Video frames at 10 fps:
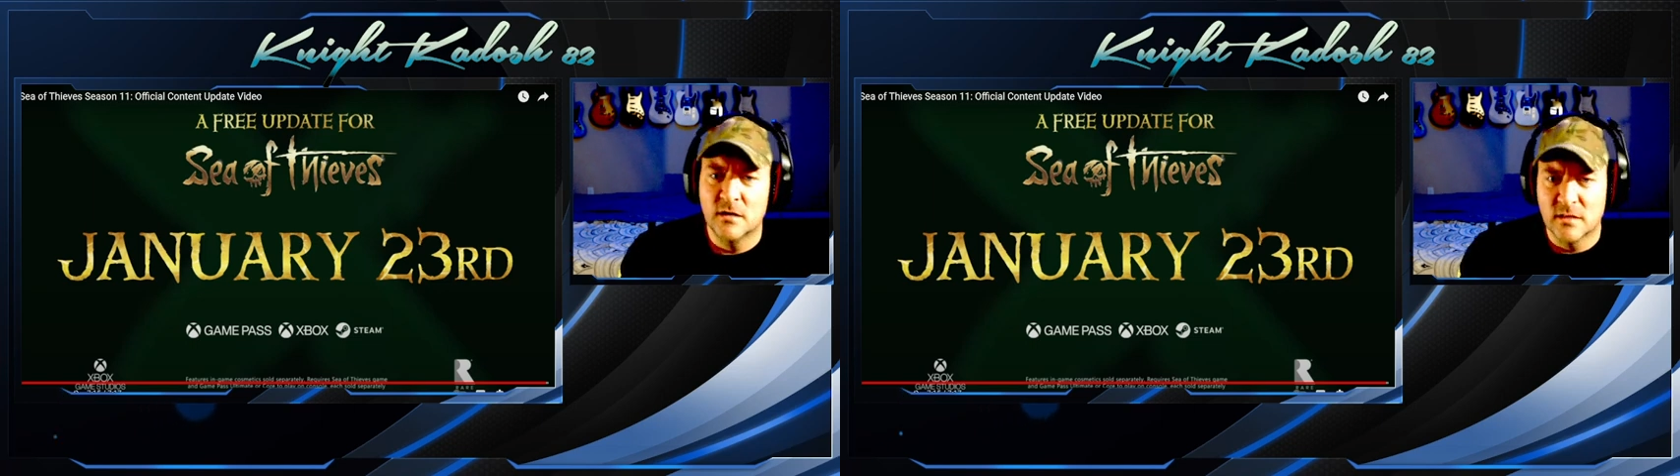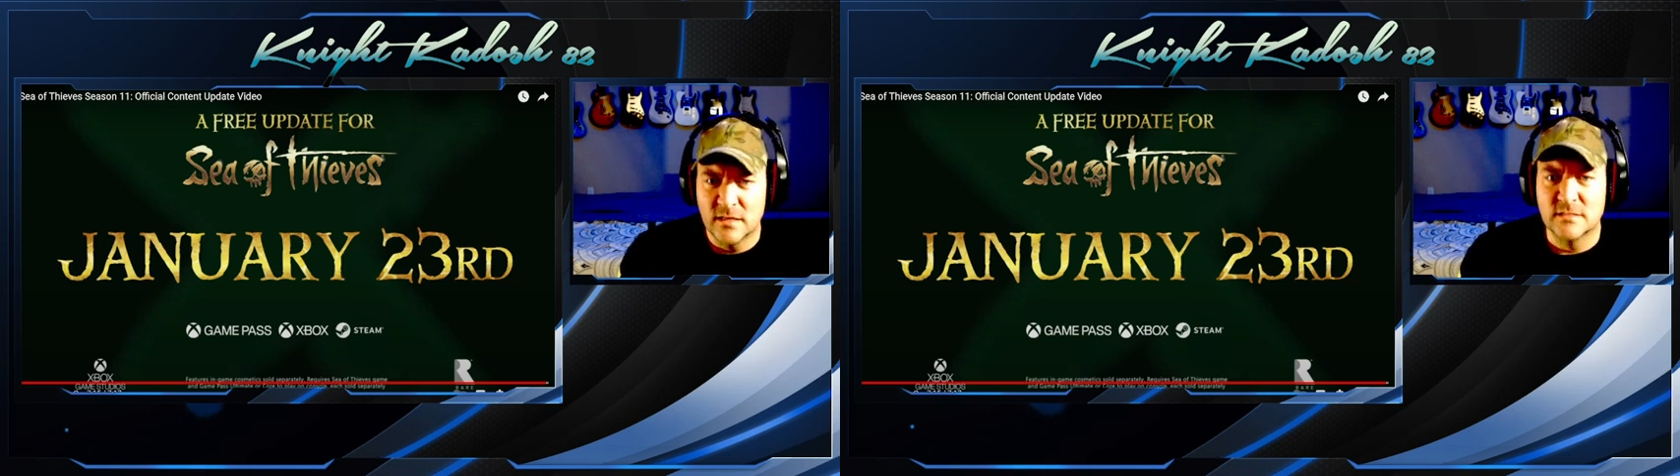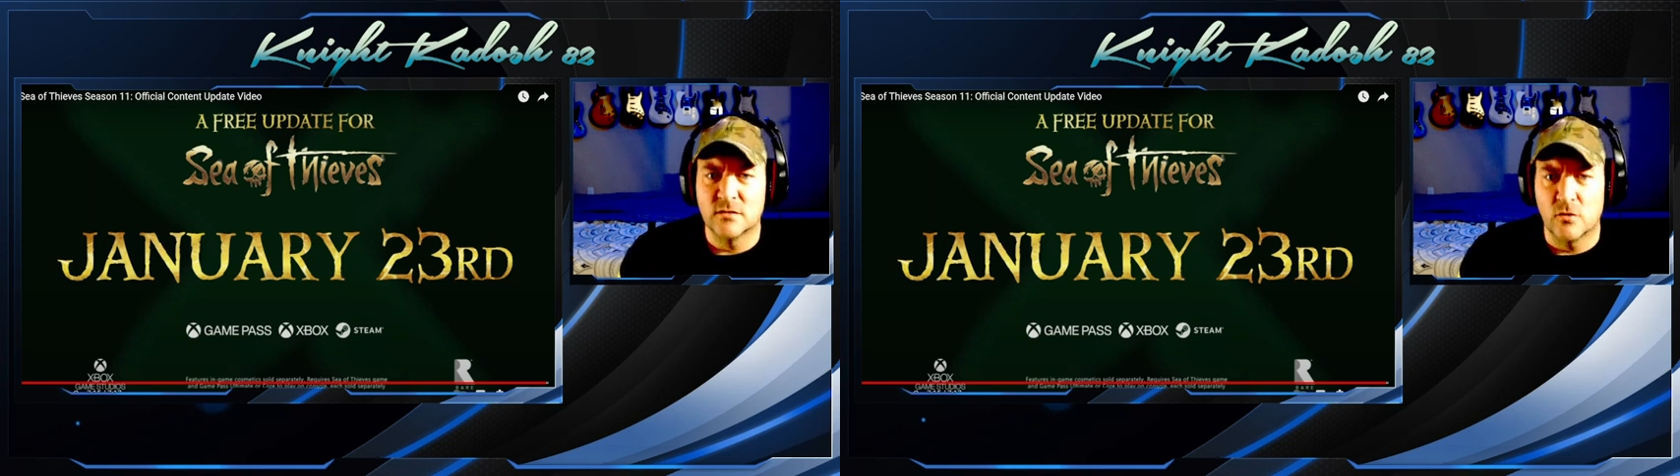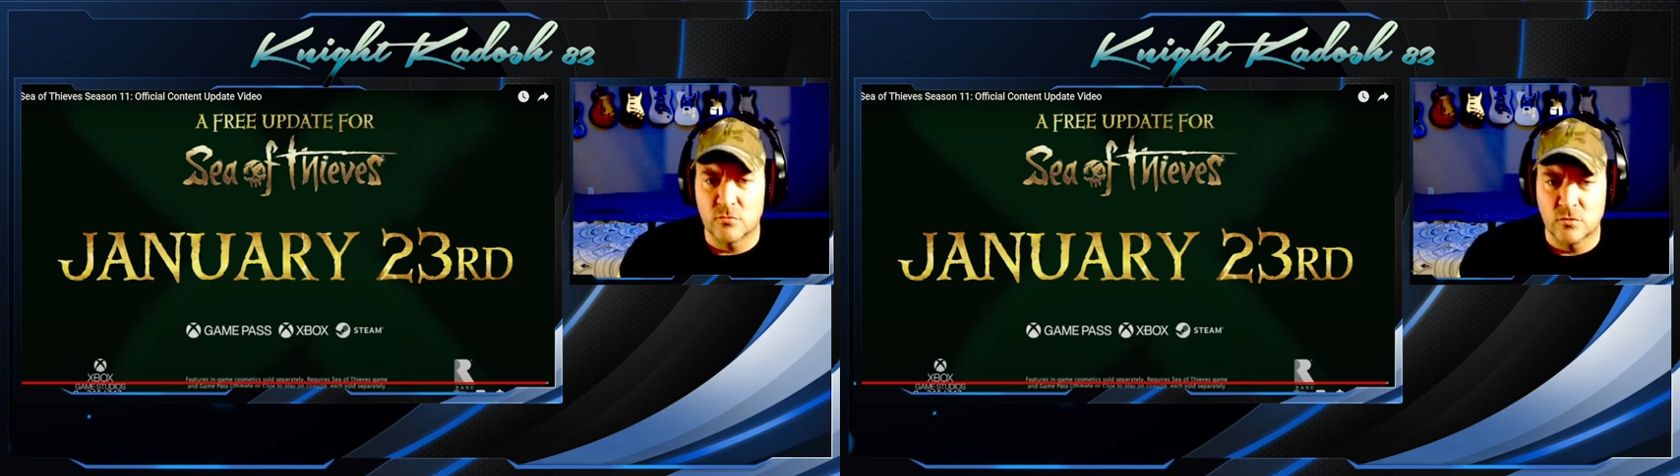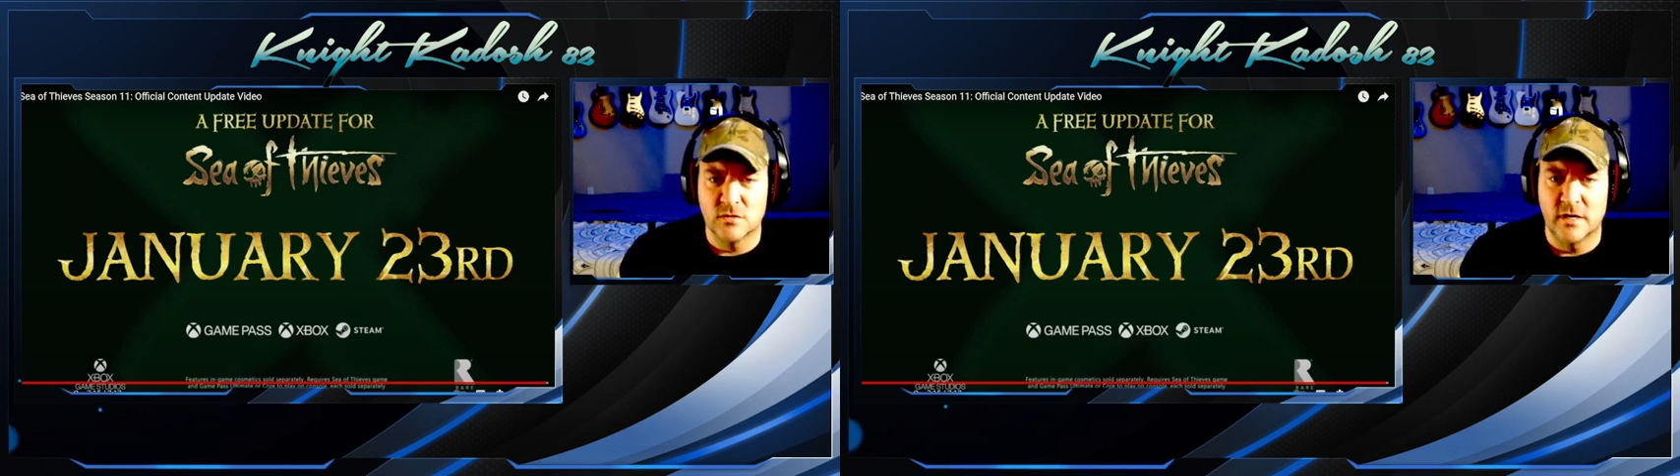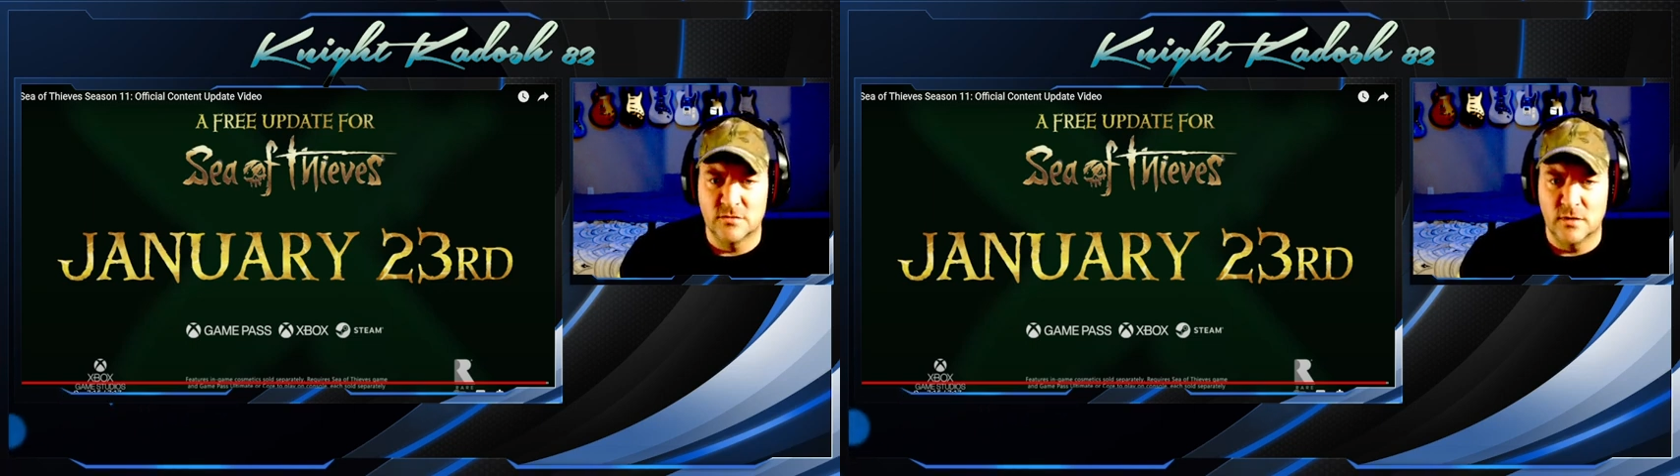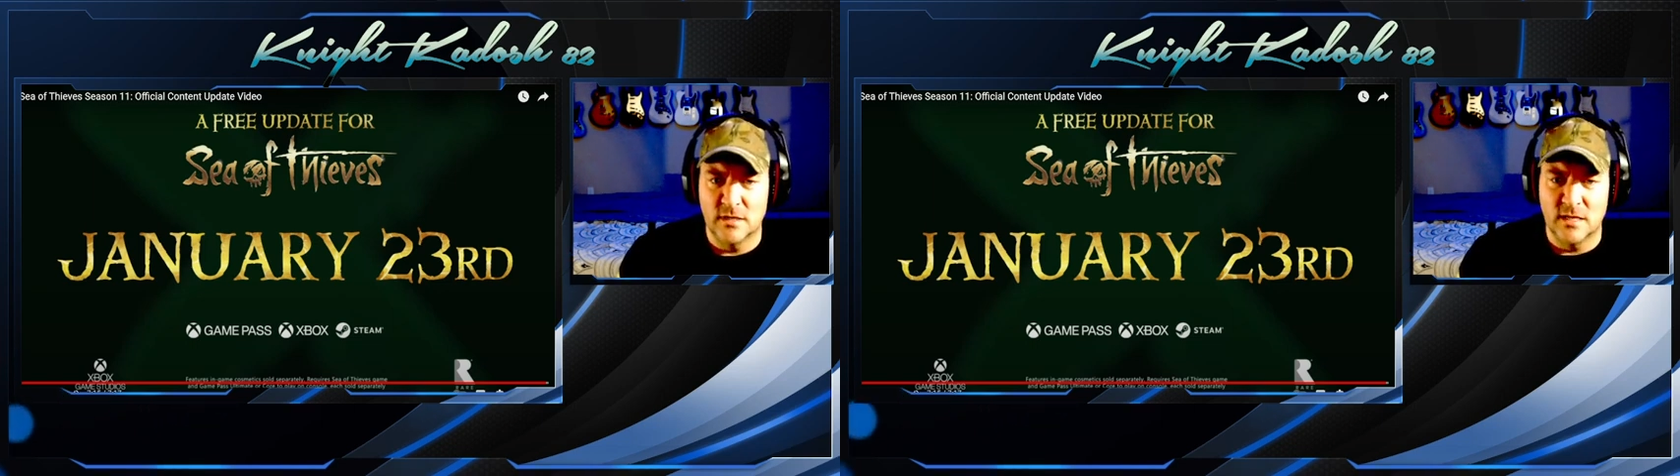things along those lines, right?